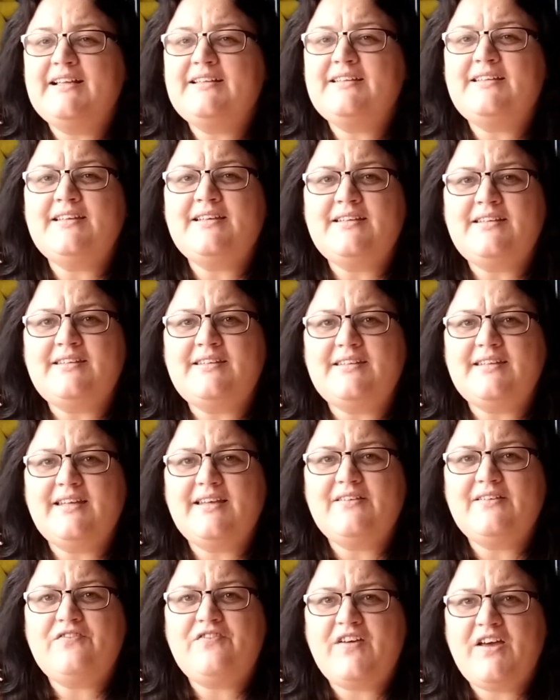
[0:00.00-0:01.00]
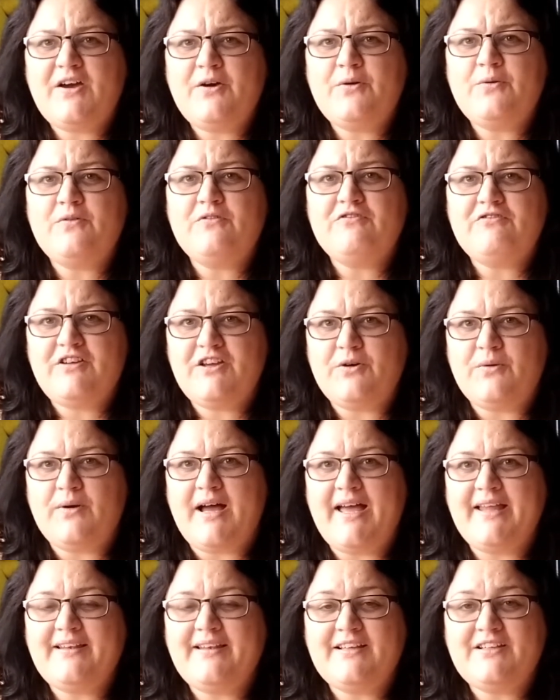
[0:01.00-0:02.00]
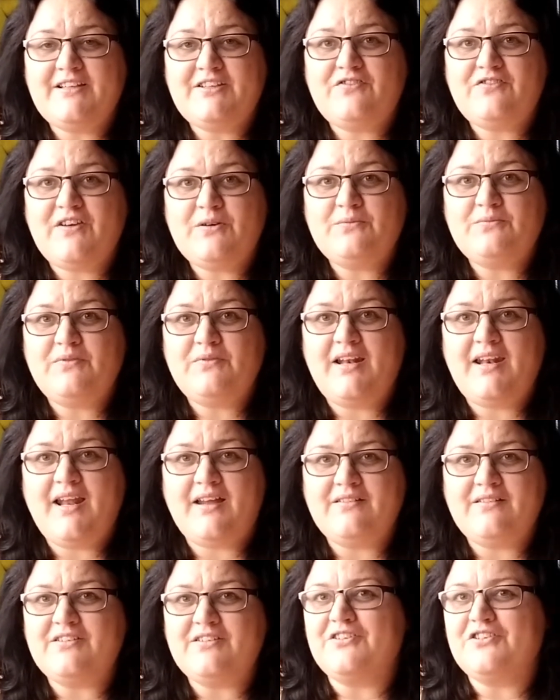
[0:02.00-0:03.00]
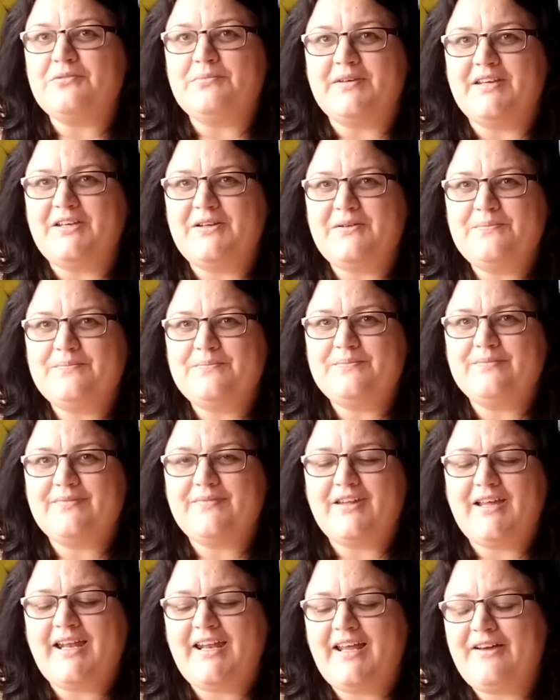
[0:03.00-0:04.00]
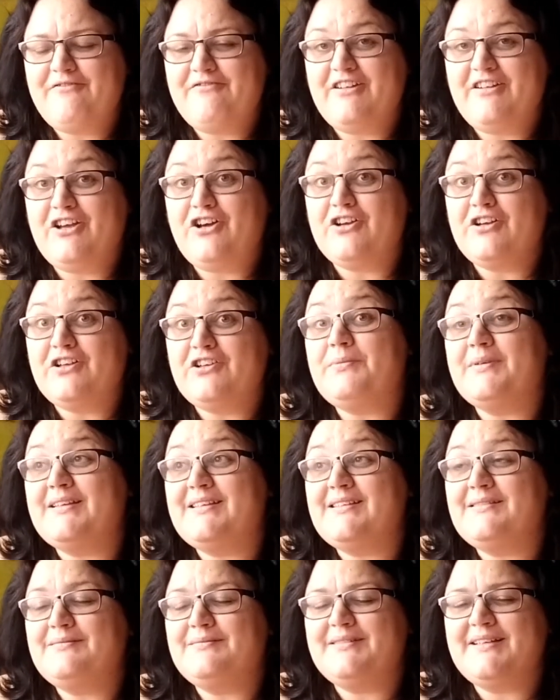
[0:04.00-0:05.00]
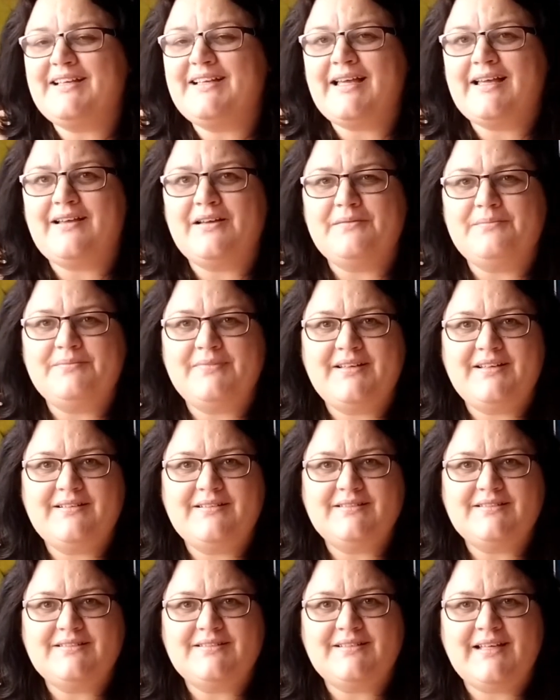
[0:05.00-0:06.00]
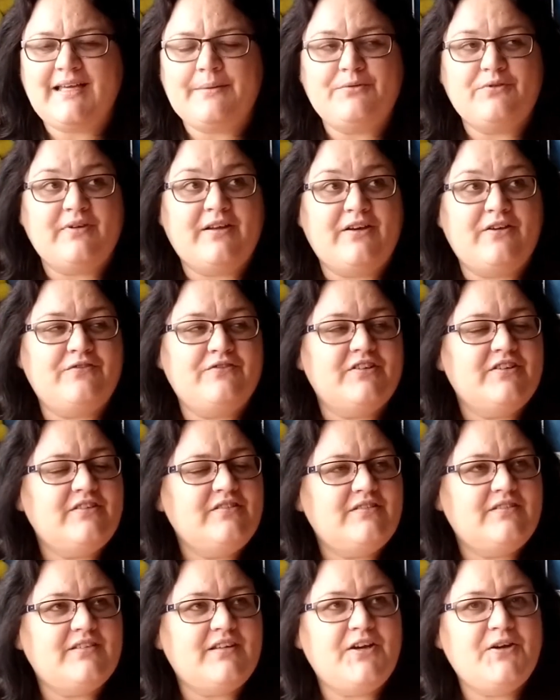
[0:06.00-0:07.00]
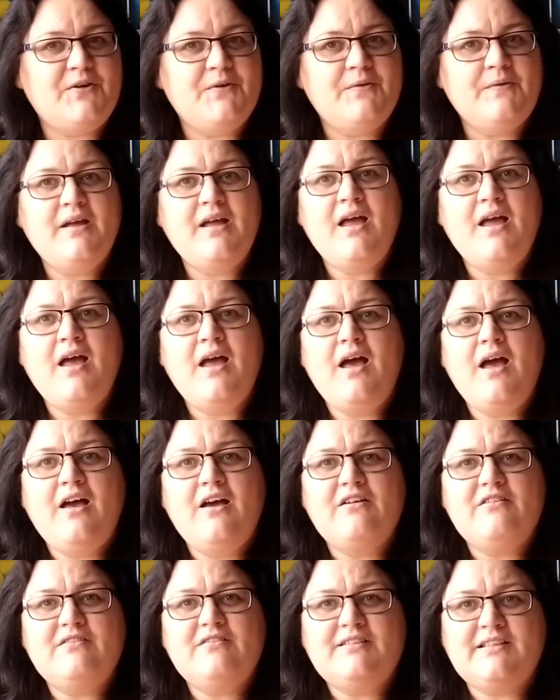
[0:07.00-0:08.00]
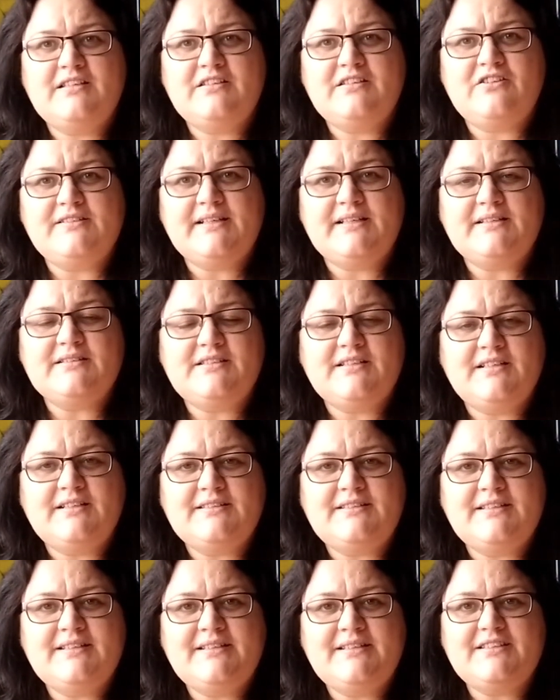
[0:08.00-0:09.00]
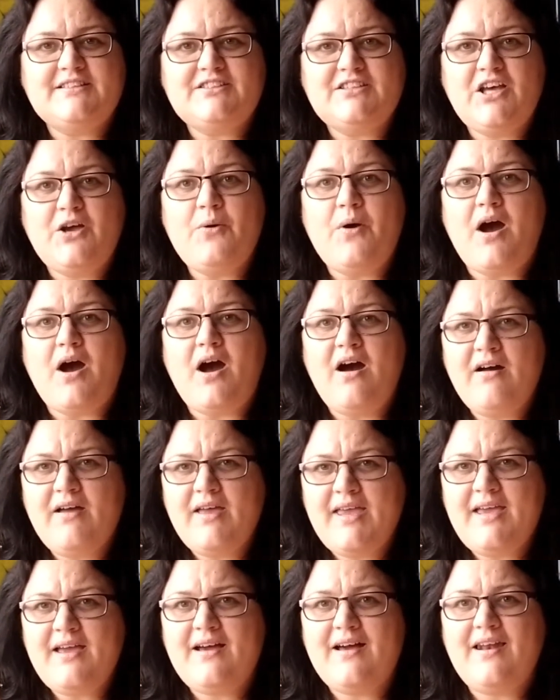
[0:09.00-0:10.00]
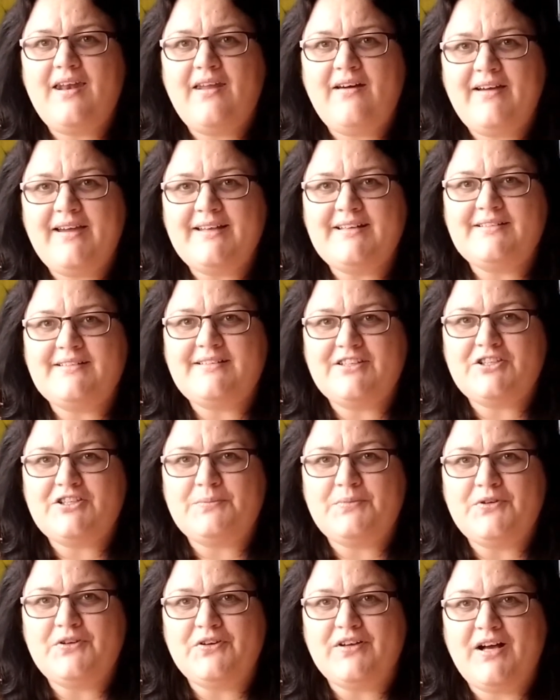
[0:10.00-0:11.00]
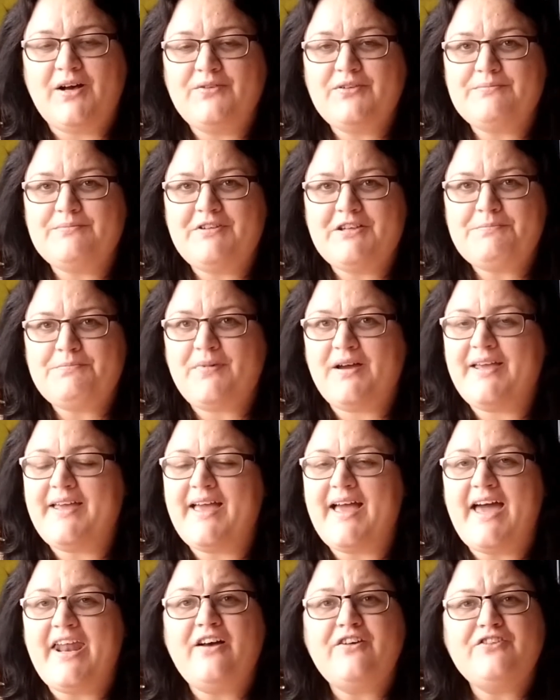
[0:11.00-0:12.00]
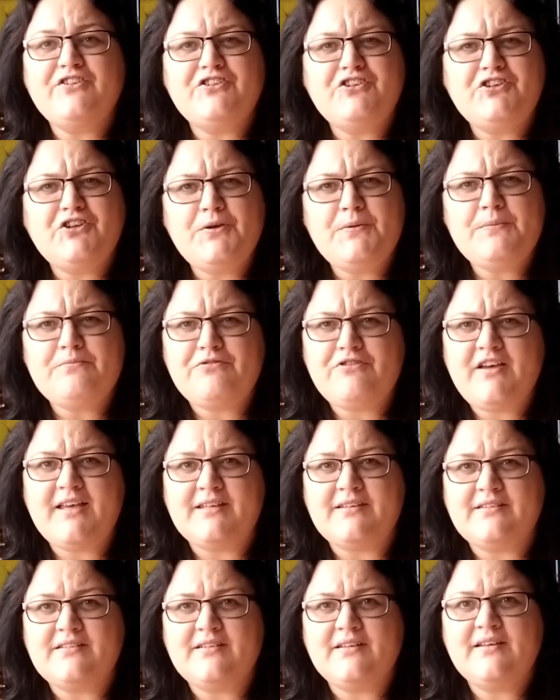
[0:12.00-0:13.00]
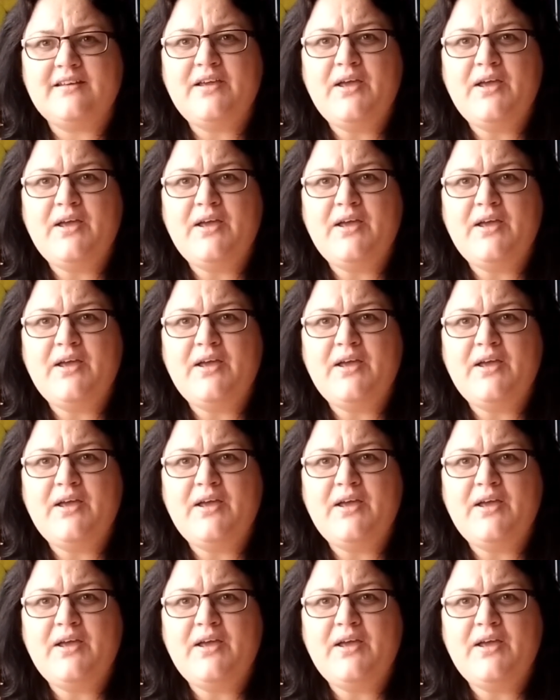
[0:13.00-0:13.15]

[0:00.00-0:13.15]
This felt real, and this felt London to me. And I haven't really gone into my capital that often, so since lockdown started. So I liked this book. I was impressed by it, and I was so impressed